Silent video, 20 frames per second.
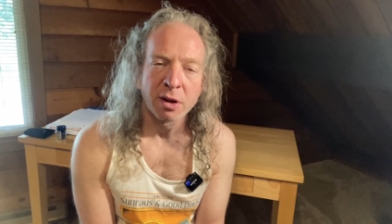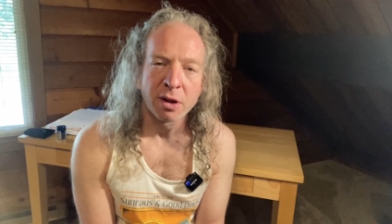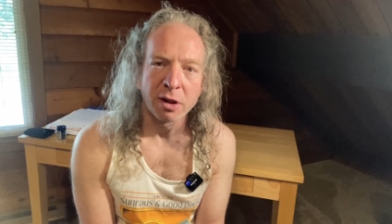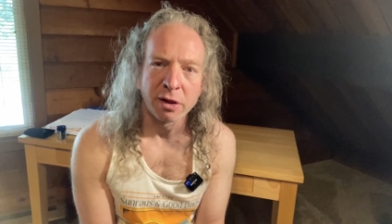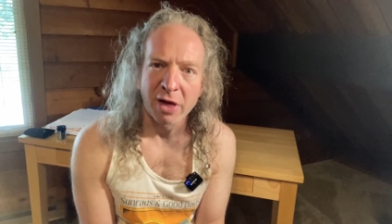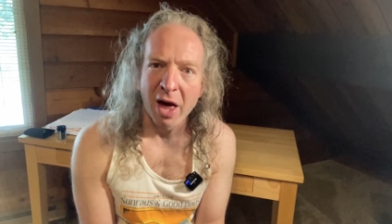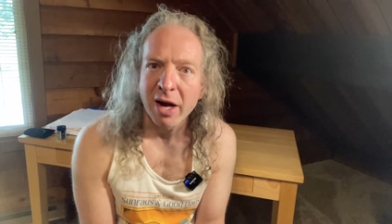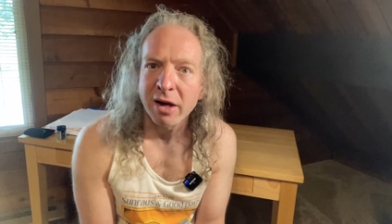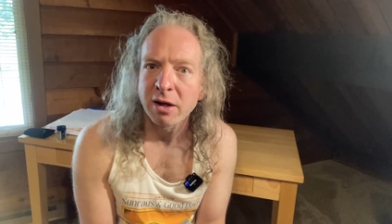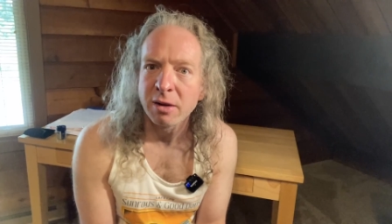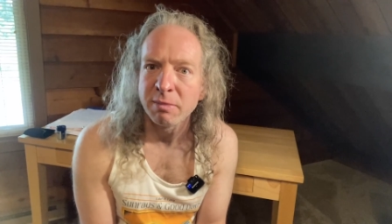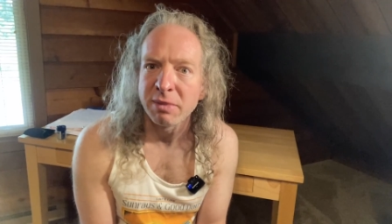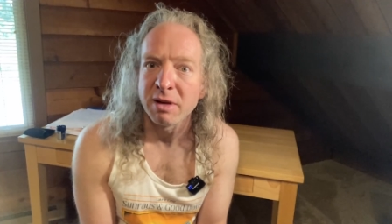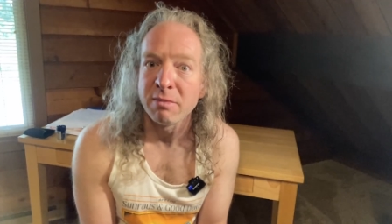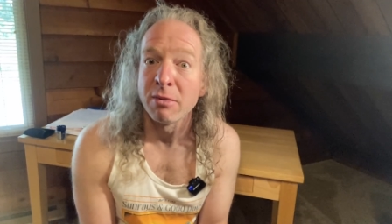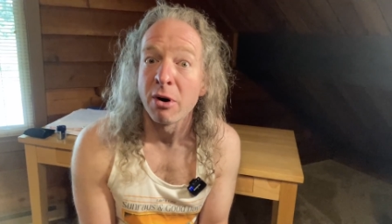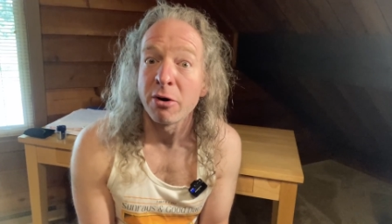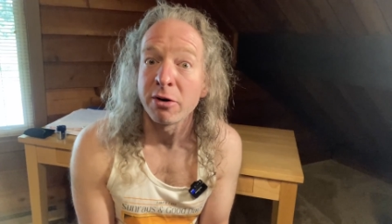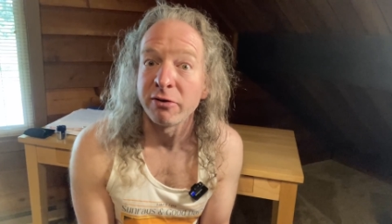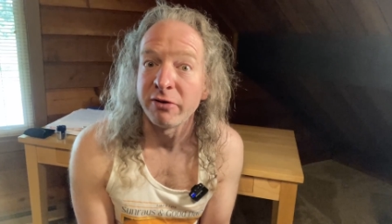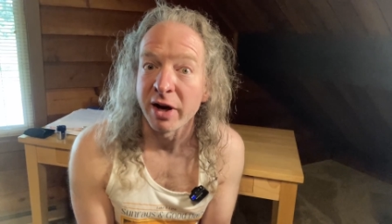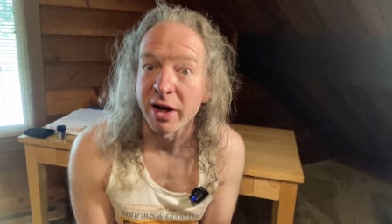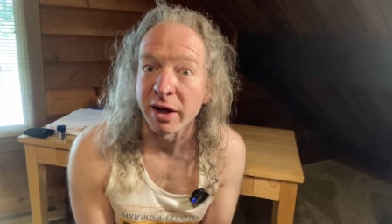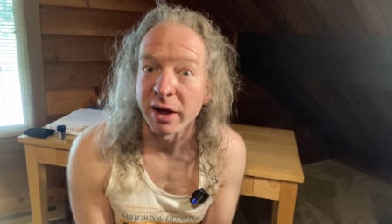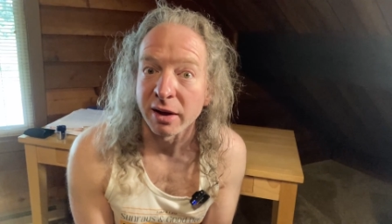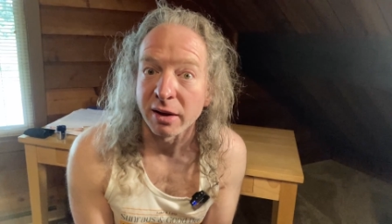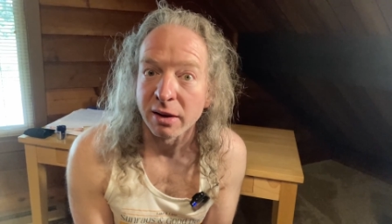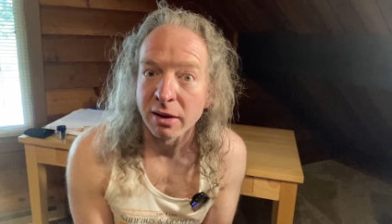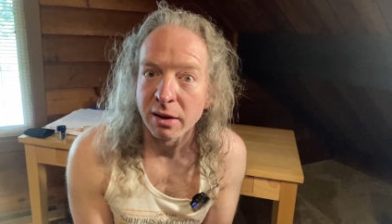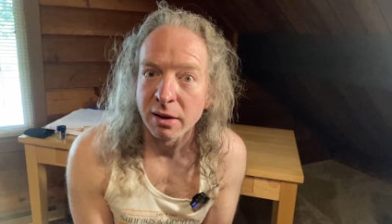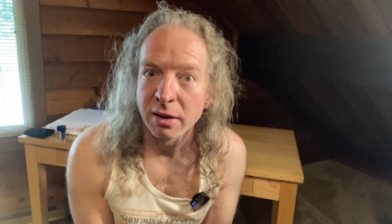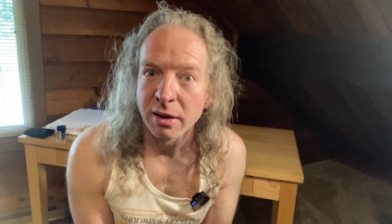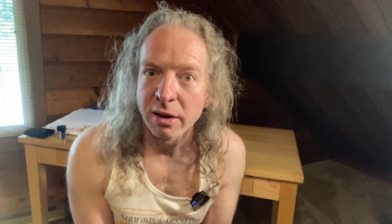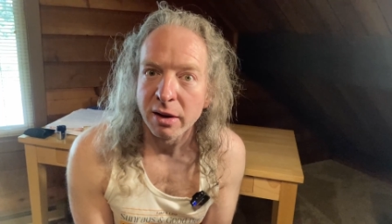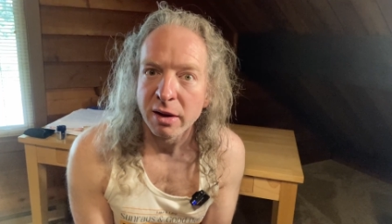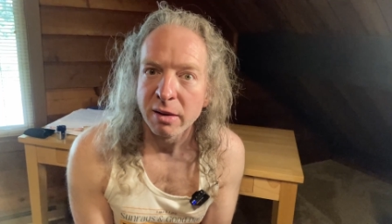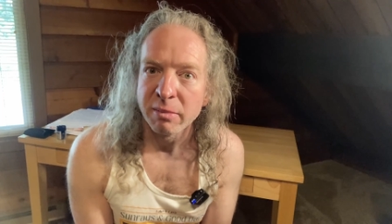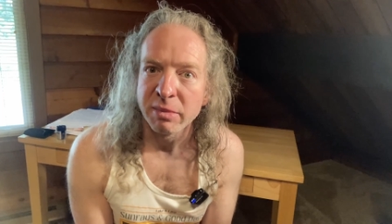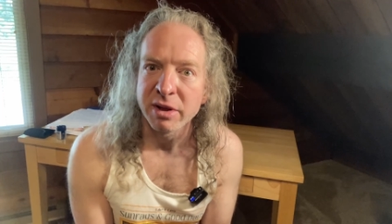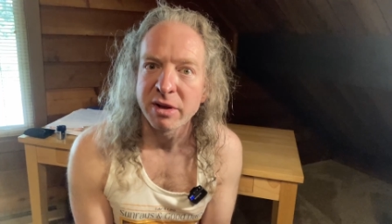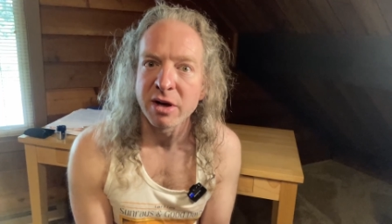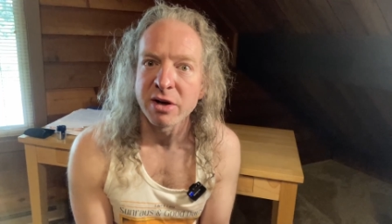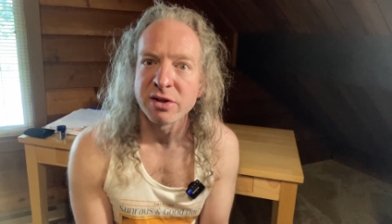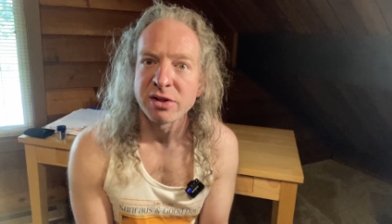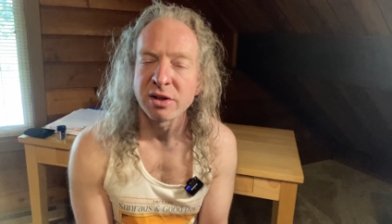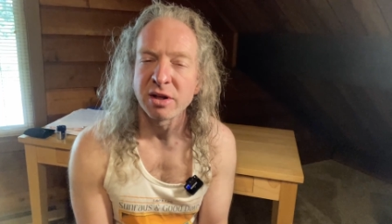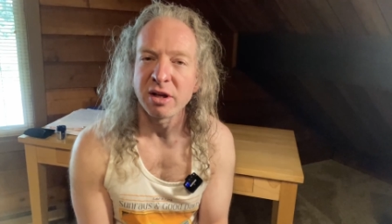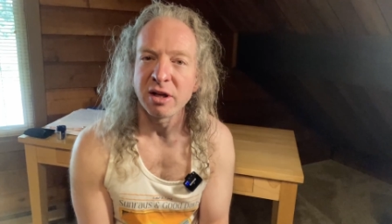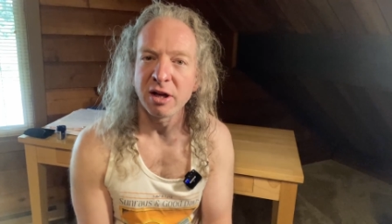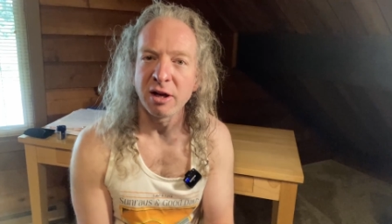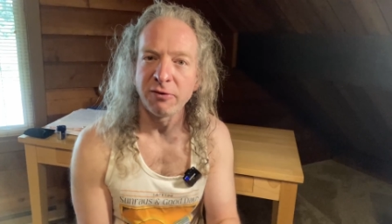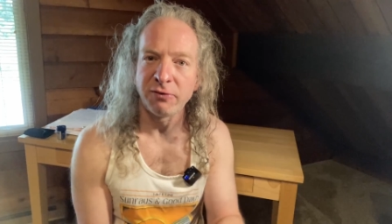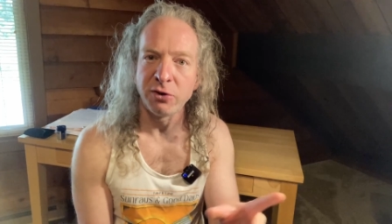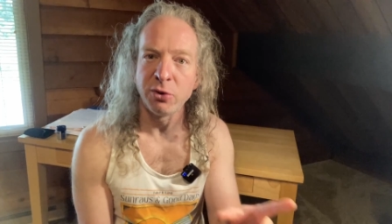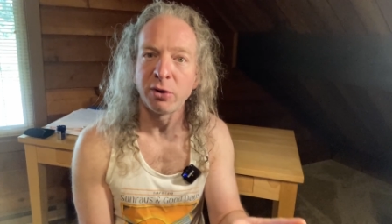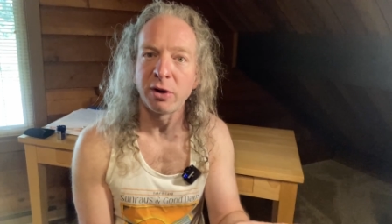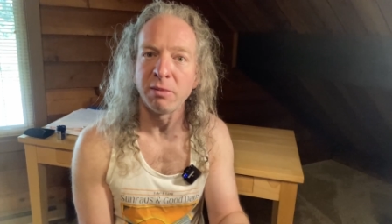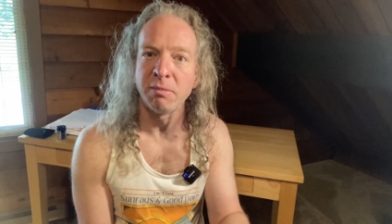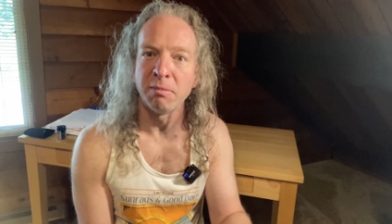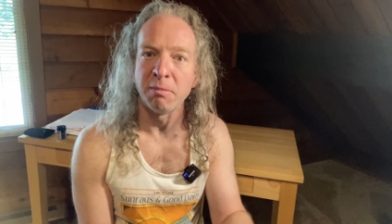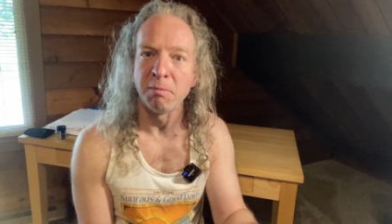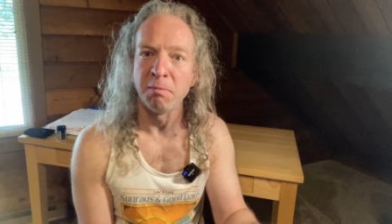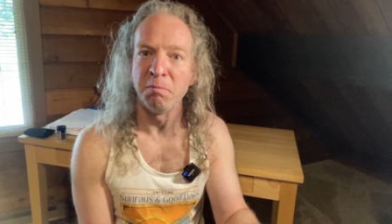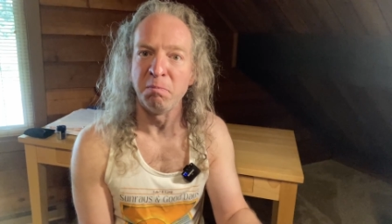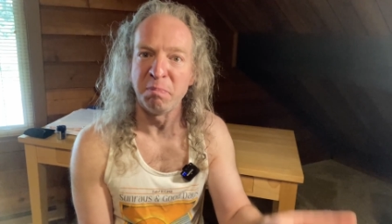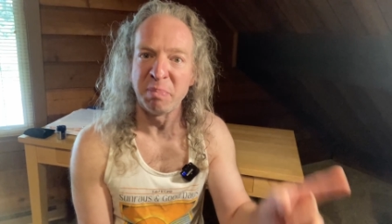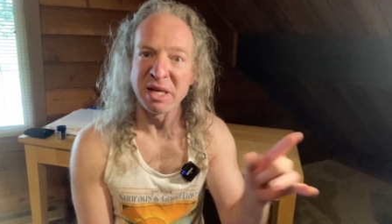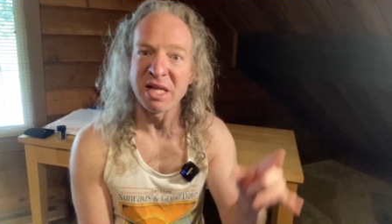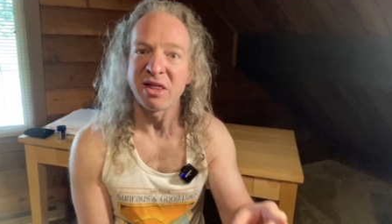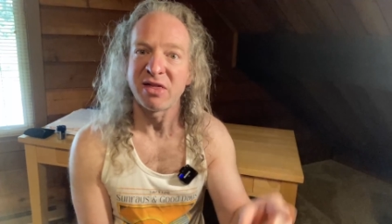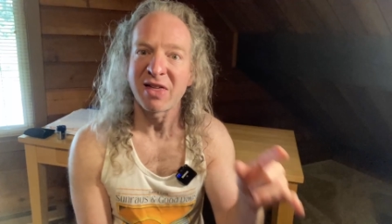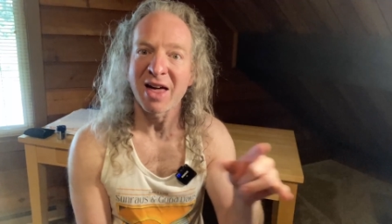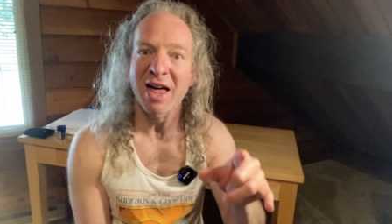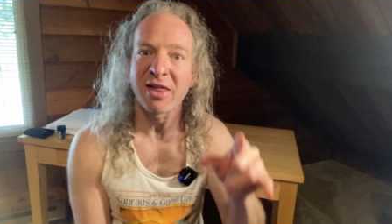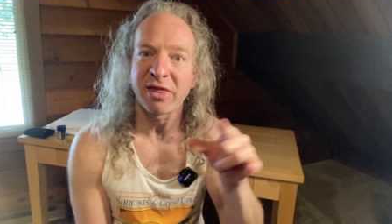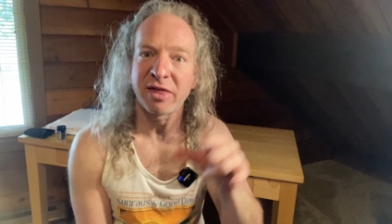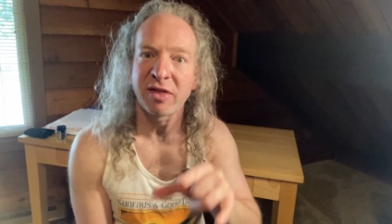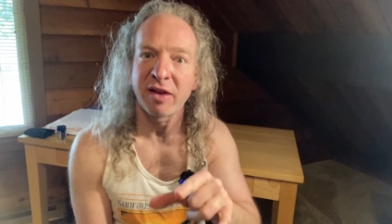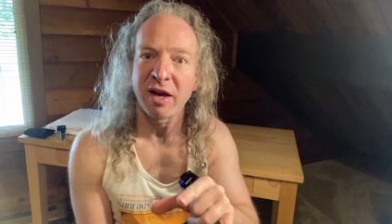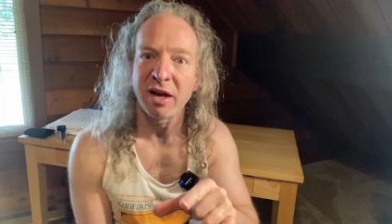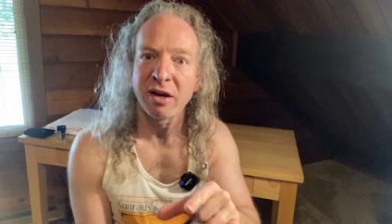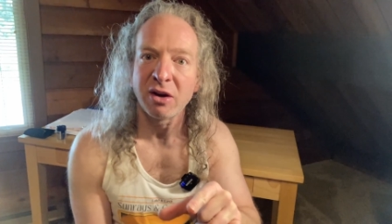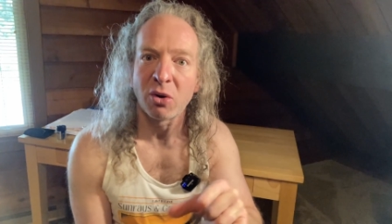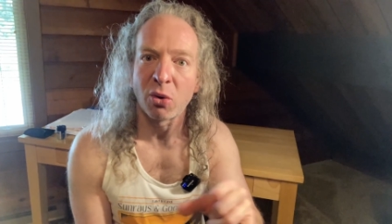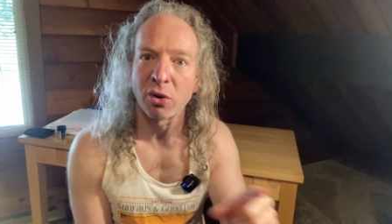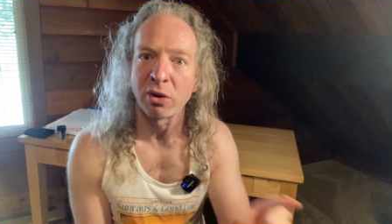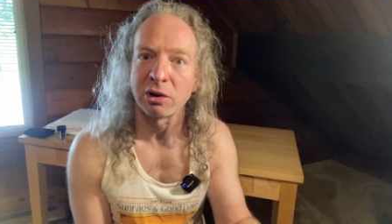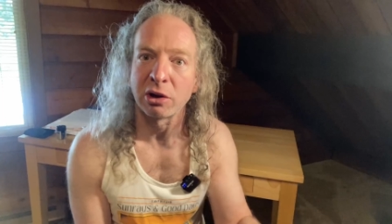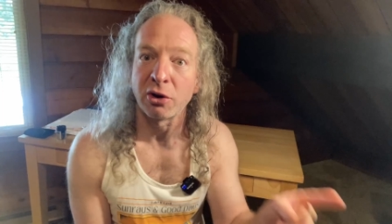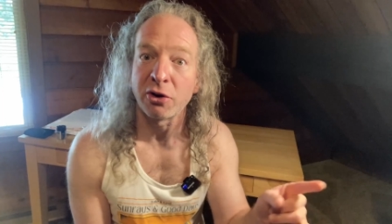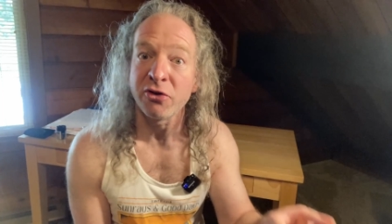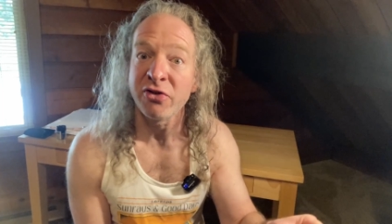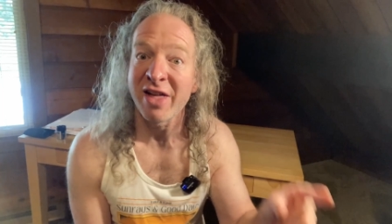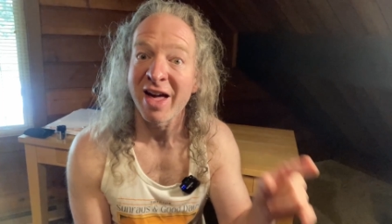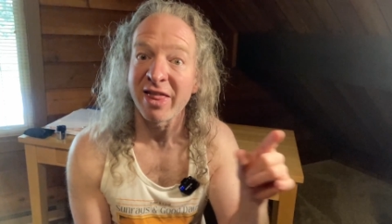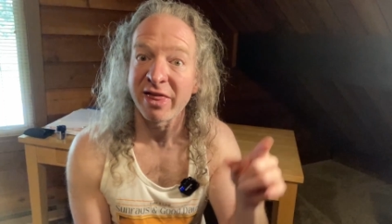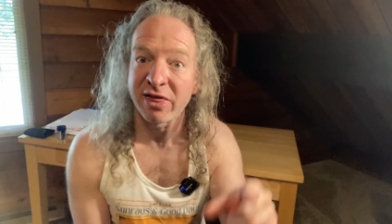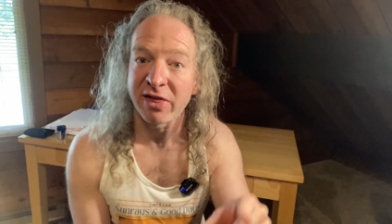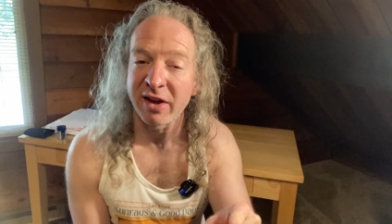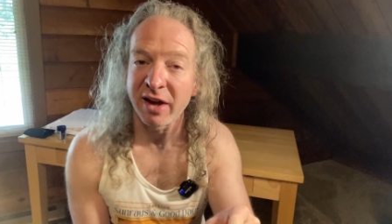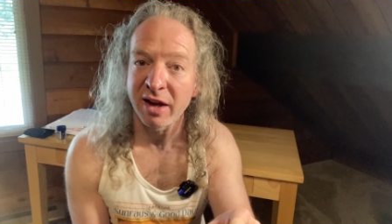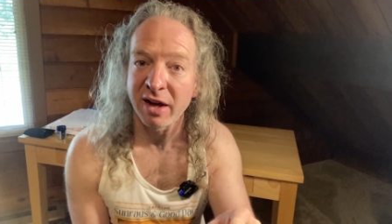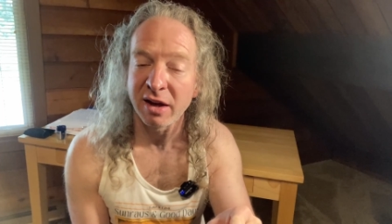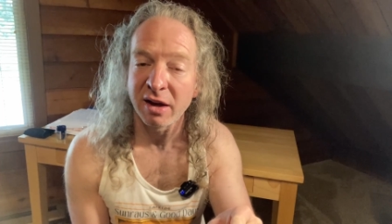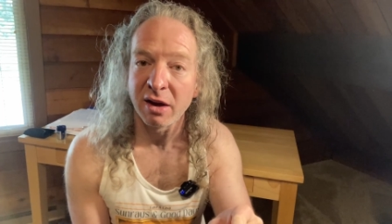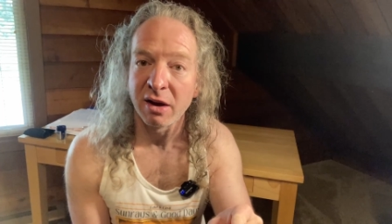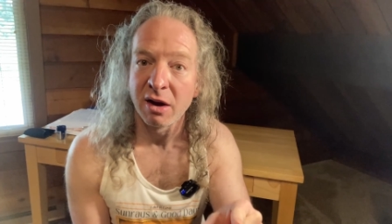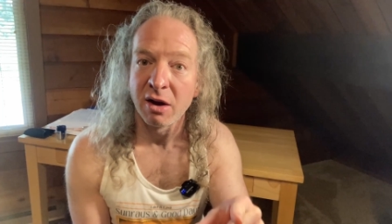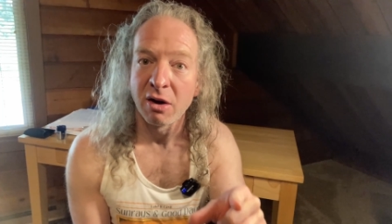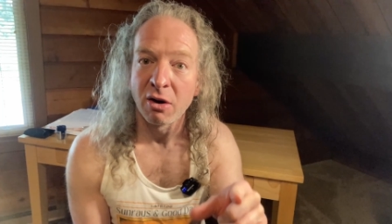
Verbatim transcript: that can be motivating. Because if you can beat that thing or learn that thing